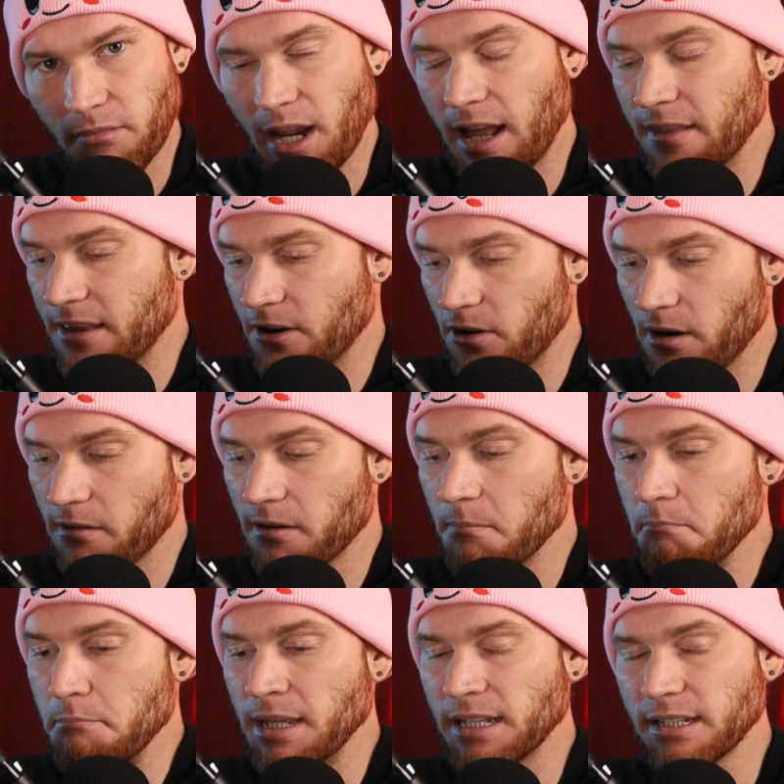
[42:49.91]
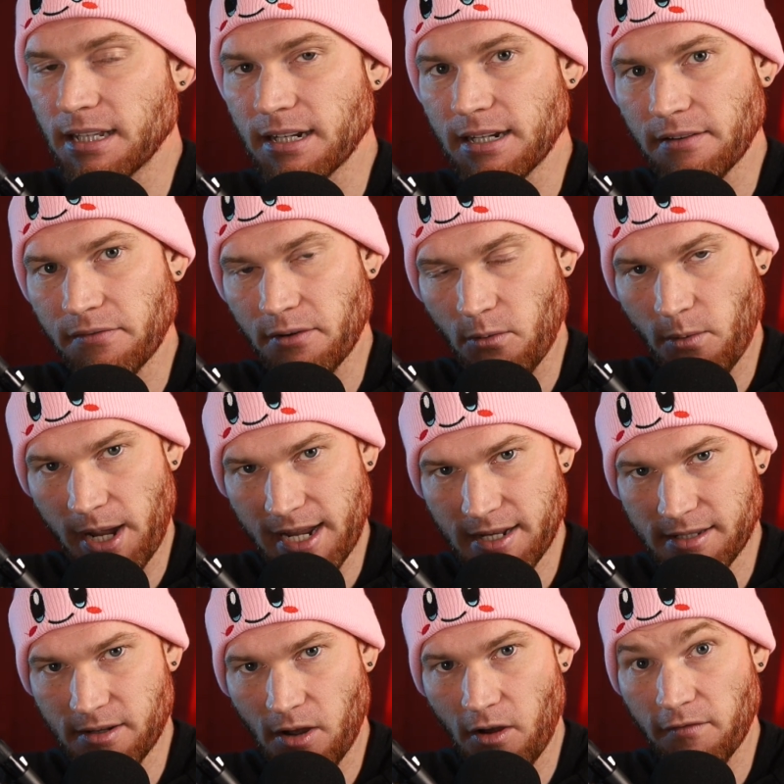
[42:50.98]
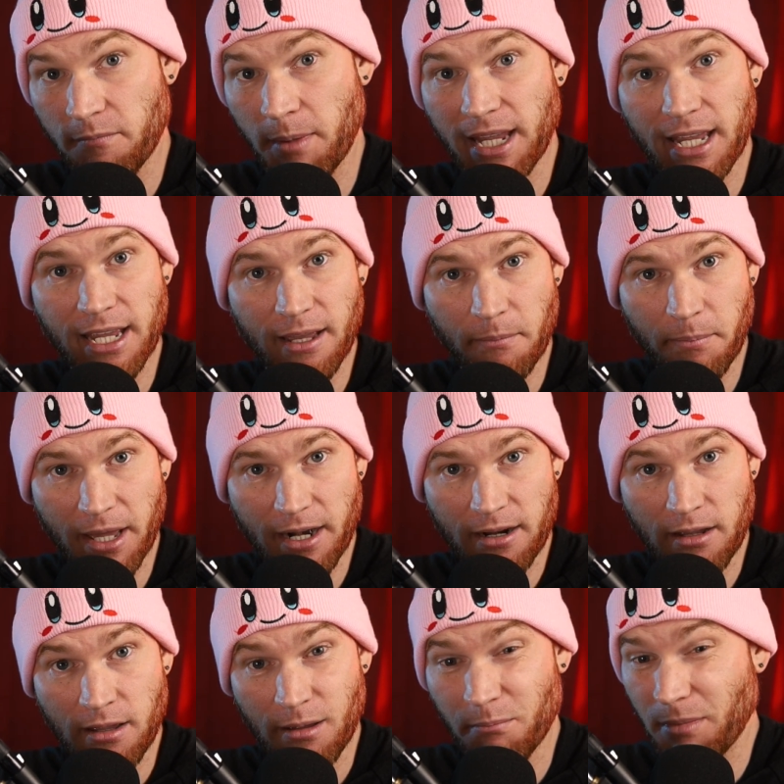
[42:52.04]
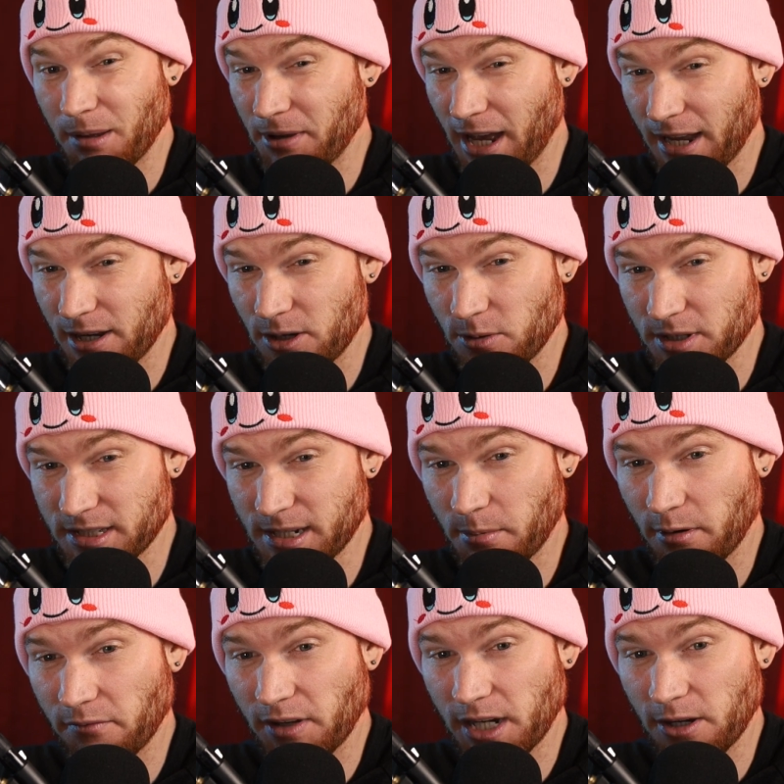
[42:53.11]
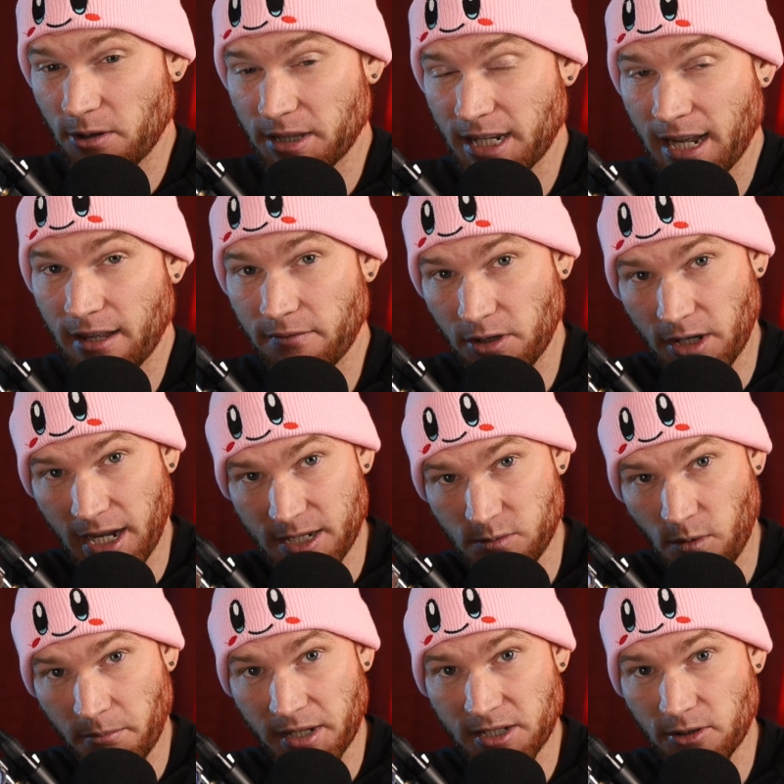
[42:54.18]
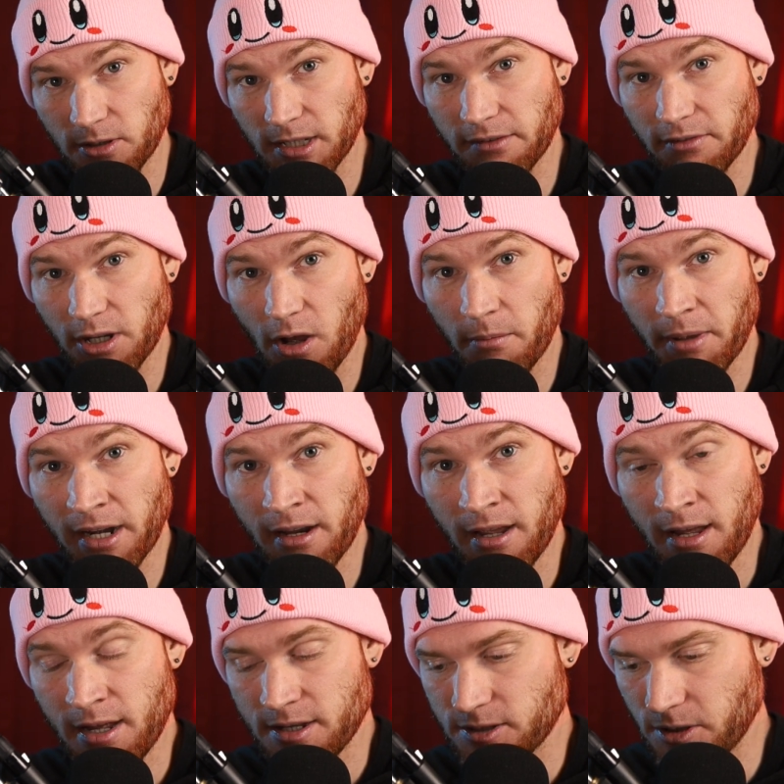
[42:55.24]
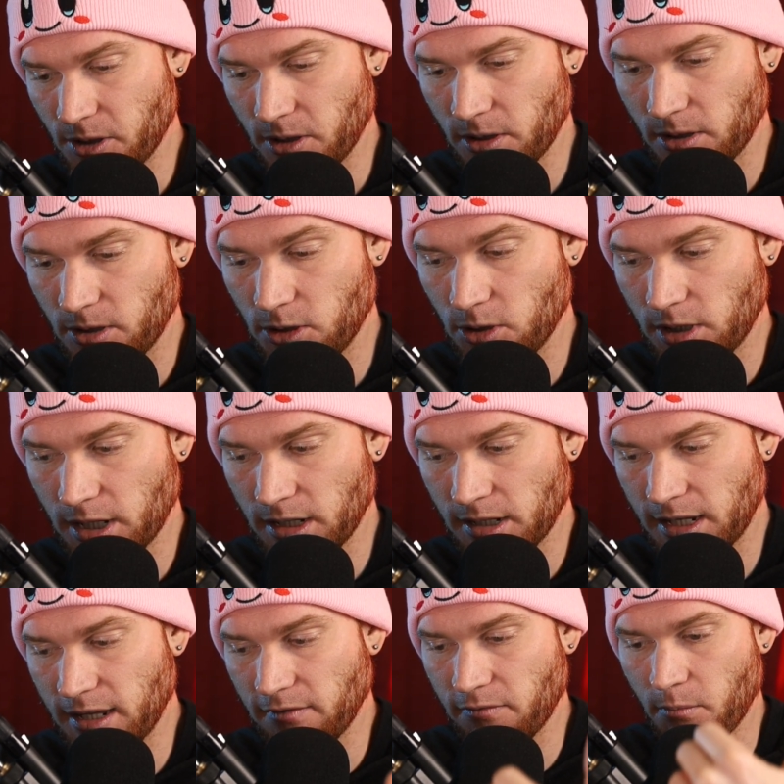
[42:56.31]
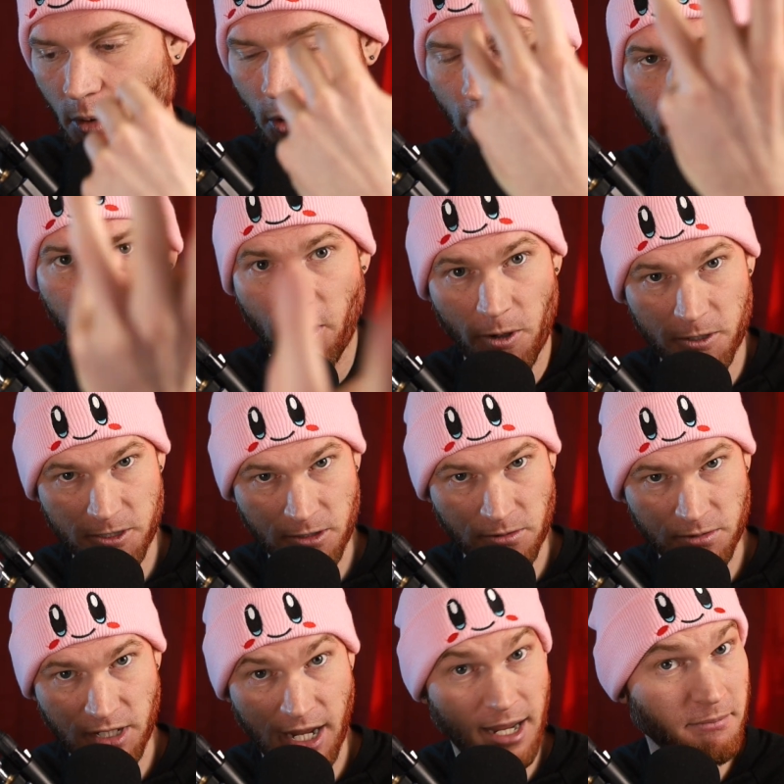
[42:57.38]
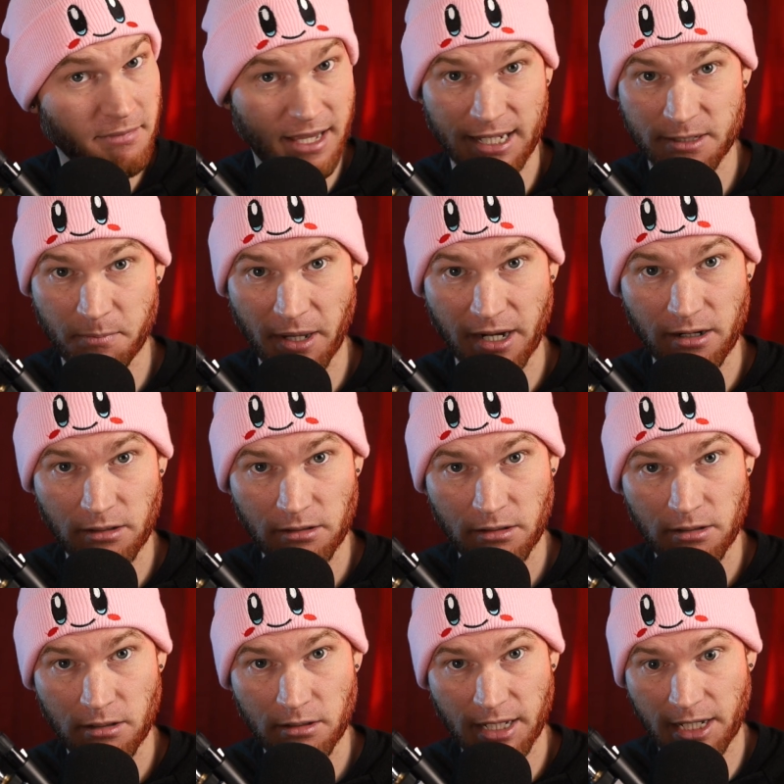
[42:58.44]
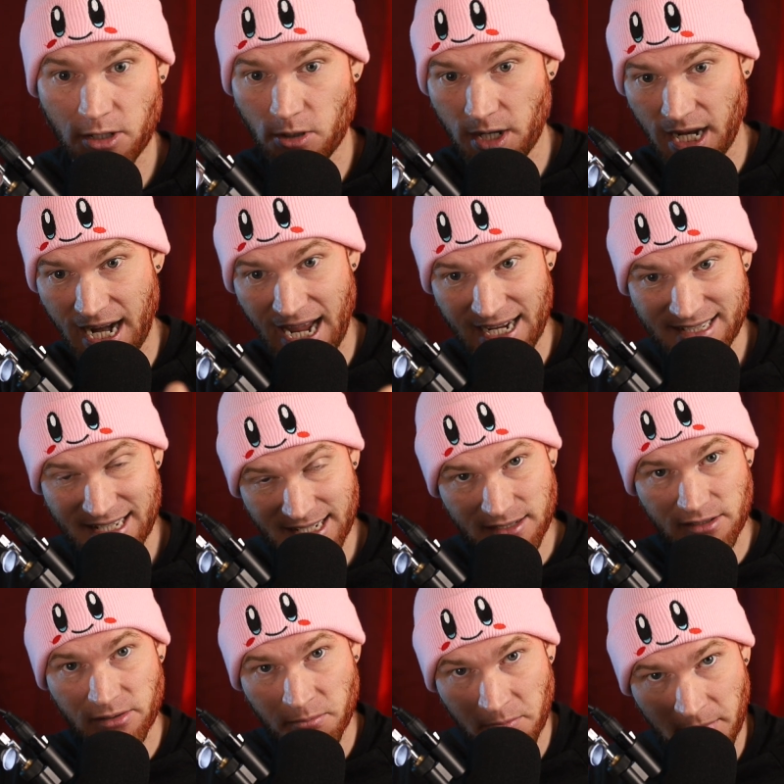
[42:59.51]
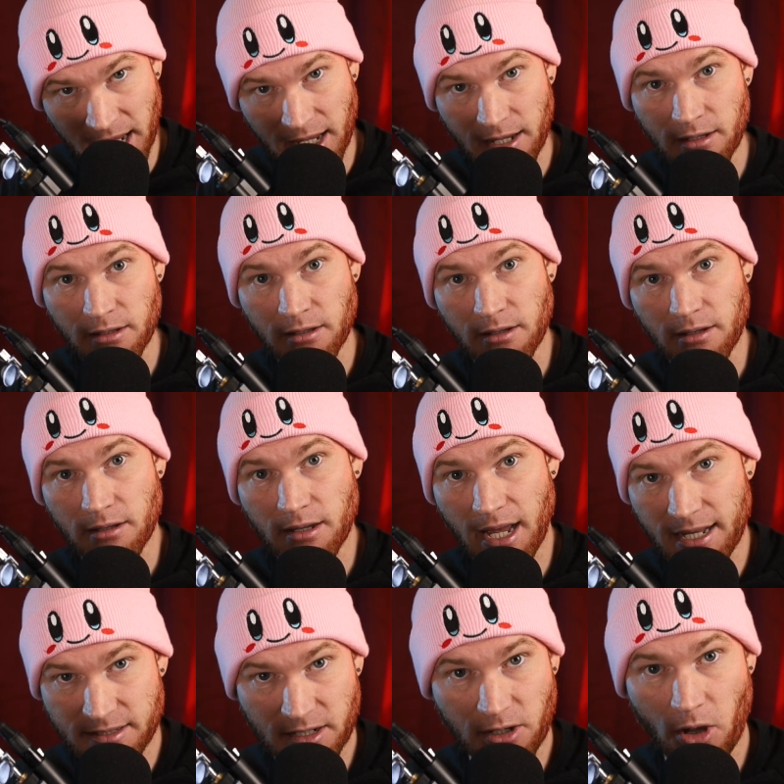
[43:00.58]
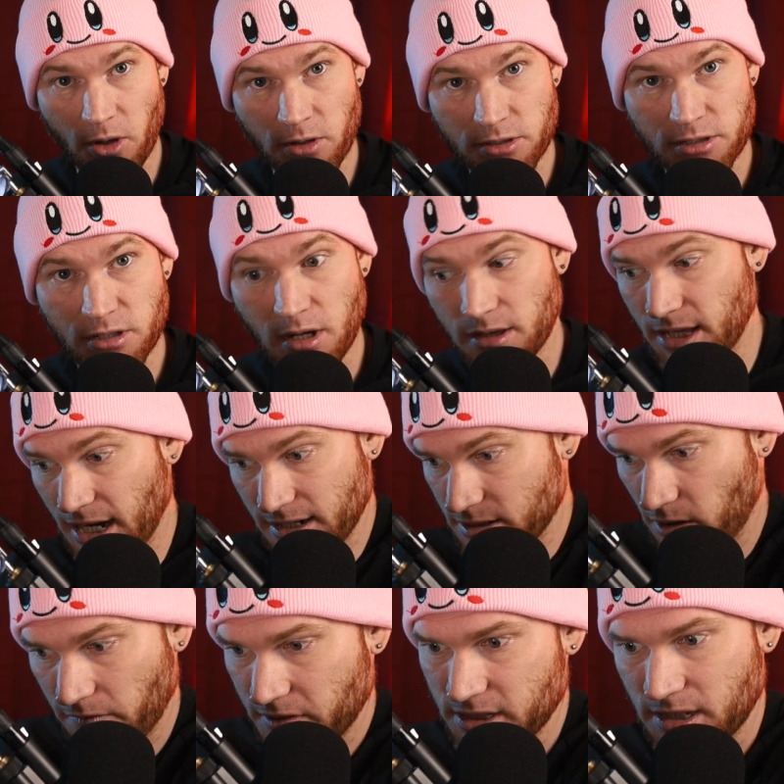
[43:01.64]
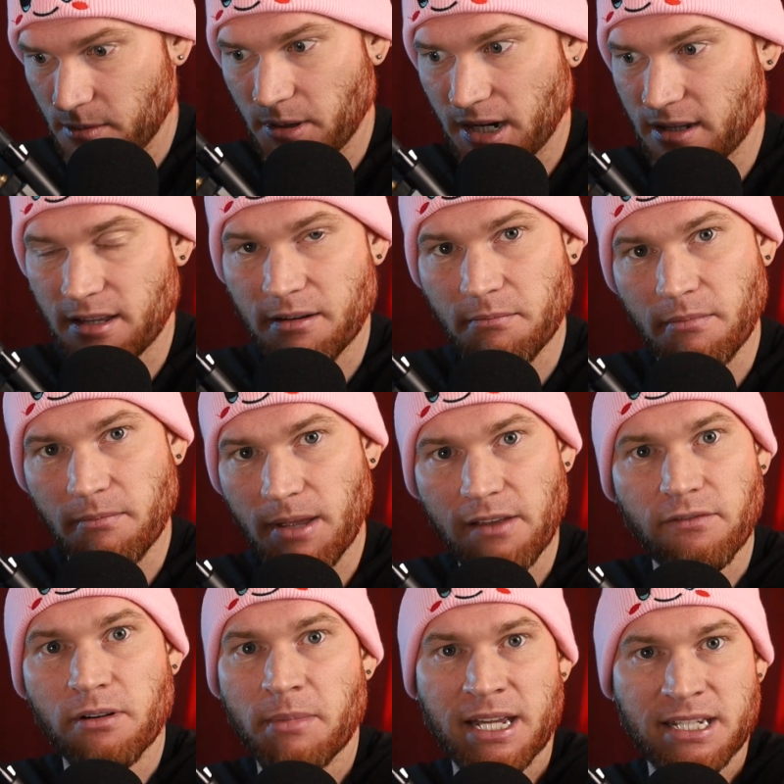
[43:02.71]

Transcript: And there are a million different ways of making it better. Maybe I can do a separate video on that if you guys want me to. Leave a comment. So you can give more personal time. That's better. You get access to me as a coach. That is obviously better than even my